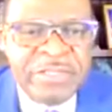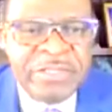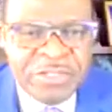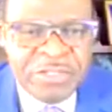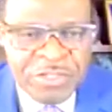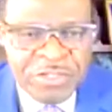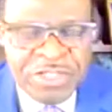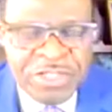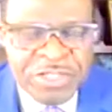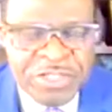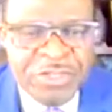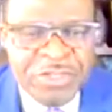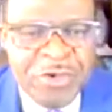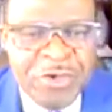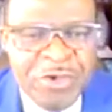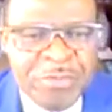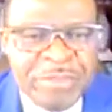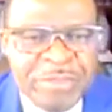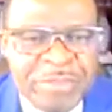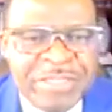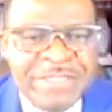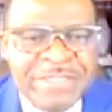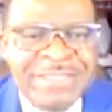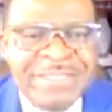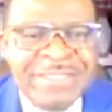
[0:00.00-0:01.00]
She told me,
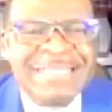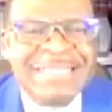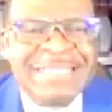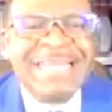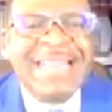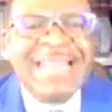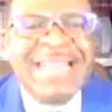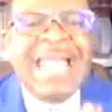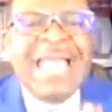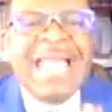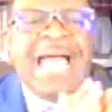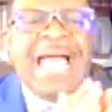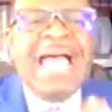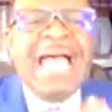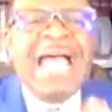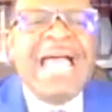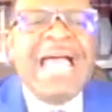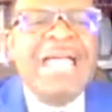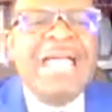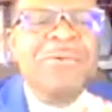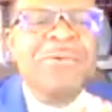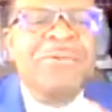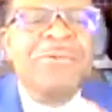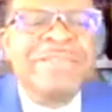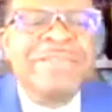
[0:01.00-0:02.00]
she said, I
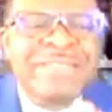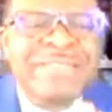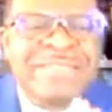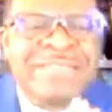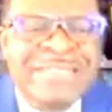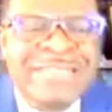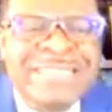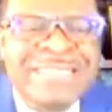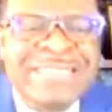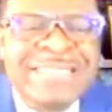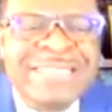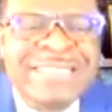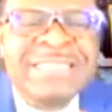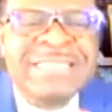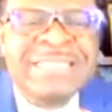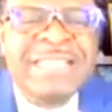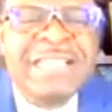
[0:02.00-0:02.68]
was sitting